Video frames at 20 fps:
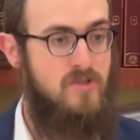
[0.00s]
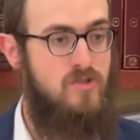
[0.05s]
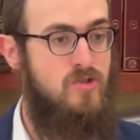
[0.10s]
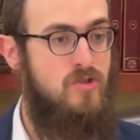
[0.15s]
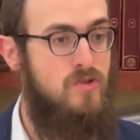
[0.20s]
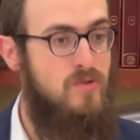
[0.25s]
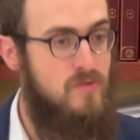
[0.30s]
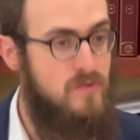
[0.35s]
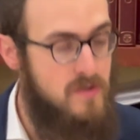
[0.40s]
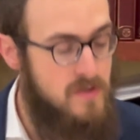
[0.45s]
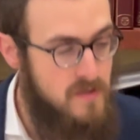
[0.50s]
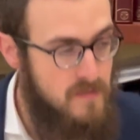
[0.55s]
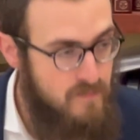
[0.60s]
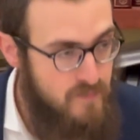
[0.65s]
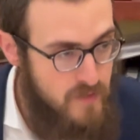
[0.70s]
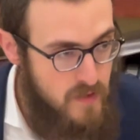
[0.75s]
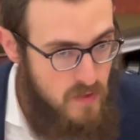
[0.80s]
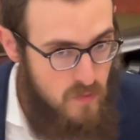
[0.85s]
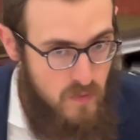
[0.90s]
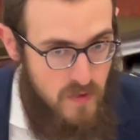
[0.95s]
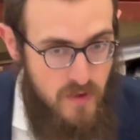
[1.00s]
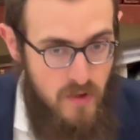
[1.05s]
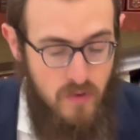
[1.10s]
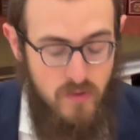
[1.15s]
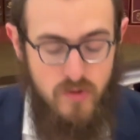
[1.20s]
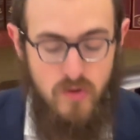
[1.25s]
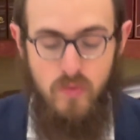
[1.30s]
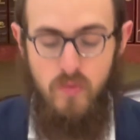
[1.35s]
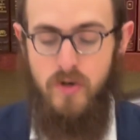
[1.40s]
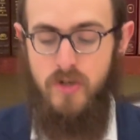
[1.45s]
Jews with
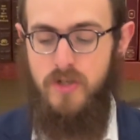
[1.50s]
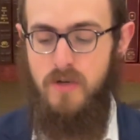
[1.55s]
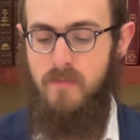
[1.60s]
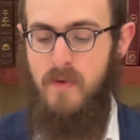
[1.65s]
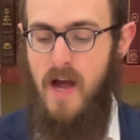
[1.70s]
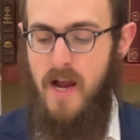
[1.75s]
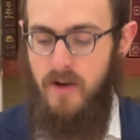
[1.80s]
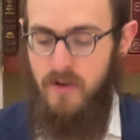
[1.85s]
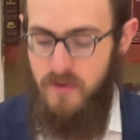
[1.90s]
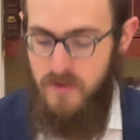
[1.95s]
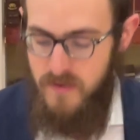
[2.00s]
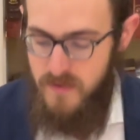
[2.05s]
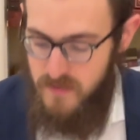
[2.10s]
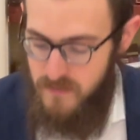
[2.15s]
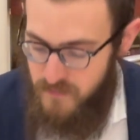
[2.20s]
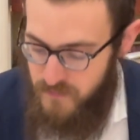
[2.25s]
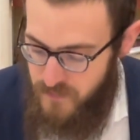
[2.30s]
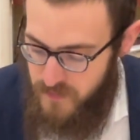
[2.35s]
those who worship idols.